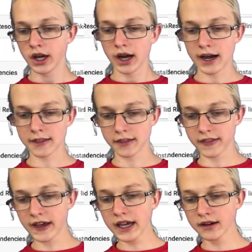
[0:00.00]
Other than
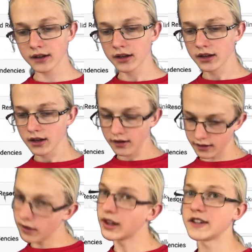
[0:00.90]
that,
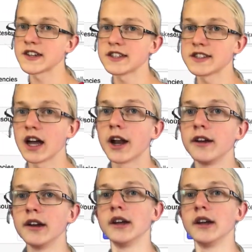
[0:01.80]
let's get started.